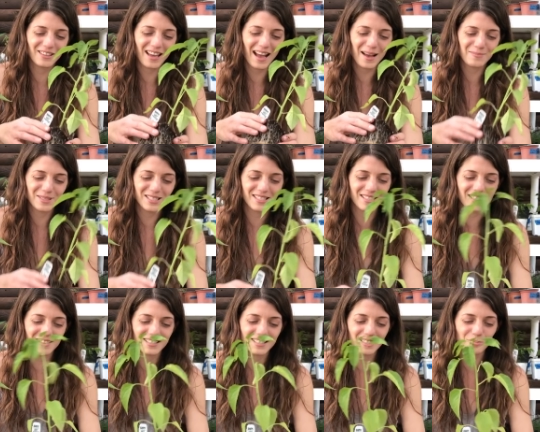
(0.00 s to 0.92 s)
that happens
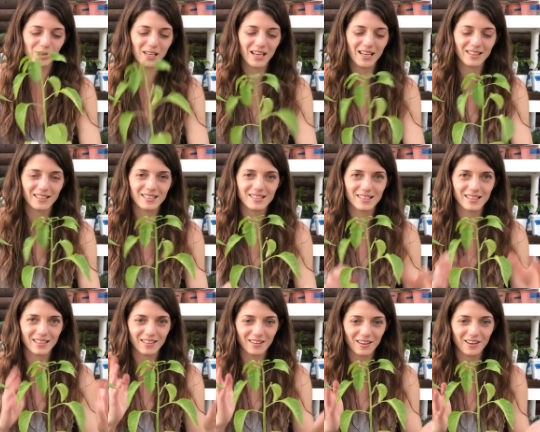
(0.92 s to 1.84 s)
there to the plant that's
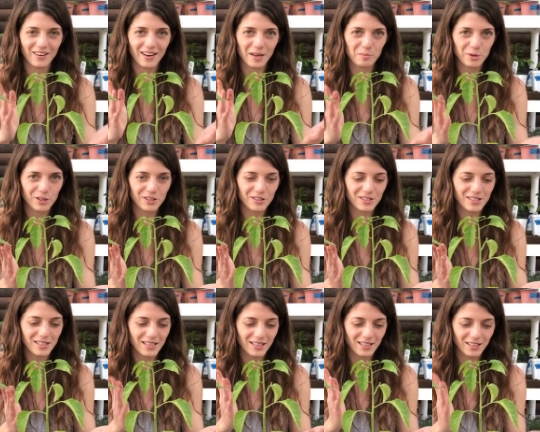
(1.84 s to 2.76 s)
like, all right, produce
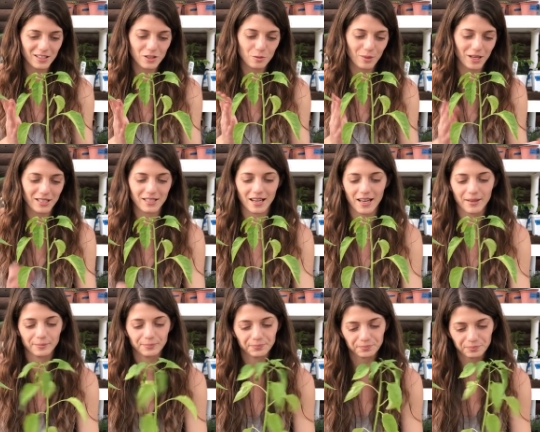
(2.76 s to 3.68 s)
seed because you might
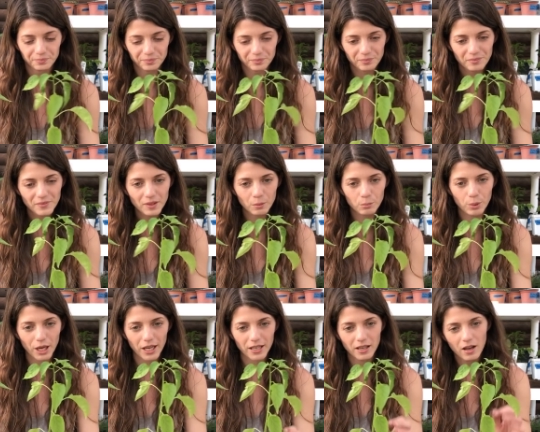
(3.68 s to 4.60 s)
die.
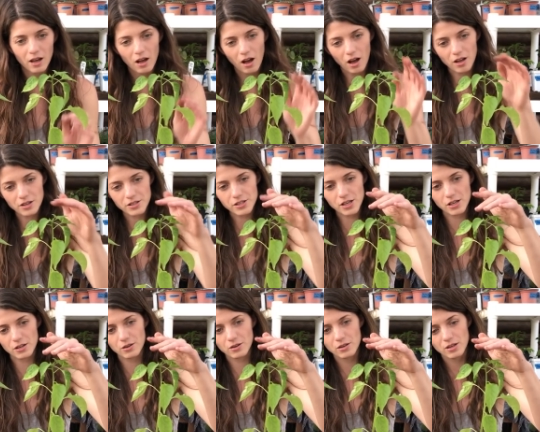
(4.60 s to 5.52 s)
But
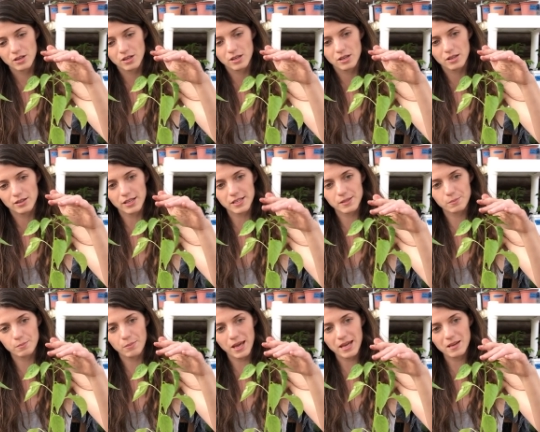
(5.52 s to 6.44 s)
also, this
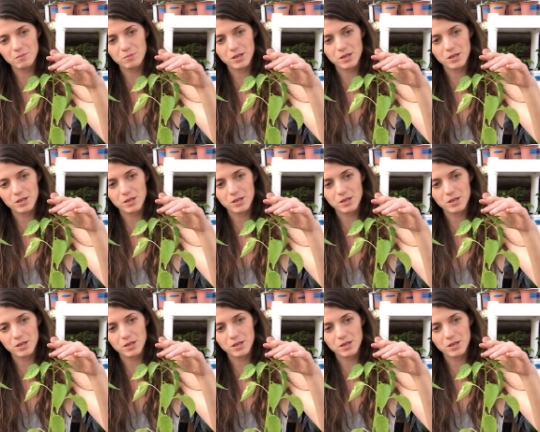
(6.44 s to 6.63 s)
may